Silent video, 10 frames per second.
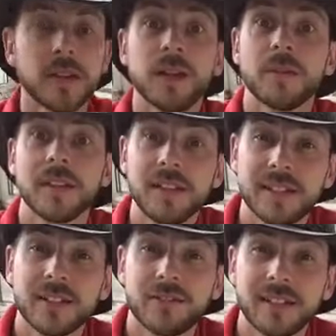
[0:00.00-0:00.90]
But this
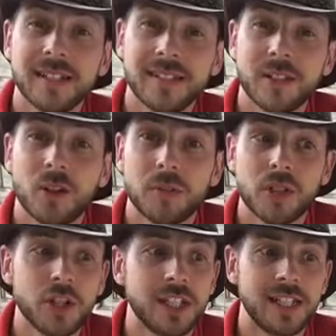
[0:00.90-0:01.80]
is a fantastic
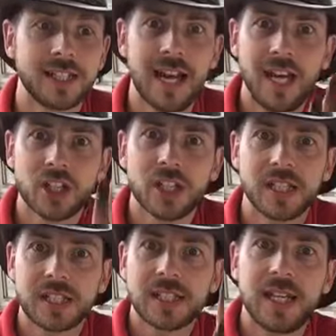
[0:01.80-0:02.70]
opportunity to actually
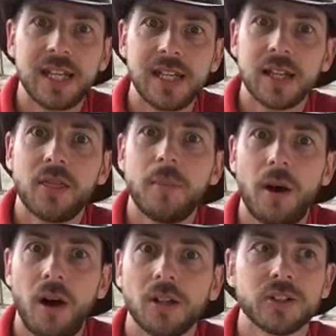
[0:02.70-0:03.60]
see the
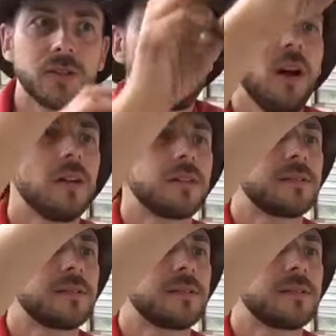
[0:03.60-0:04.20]
parts of the plant.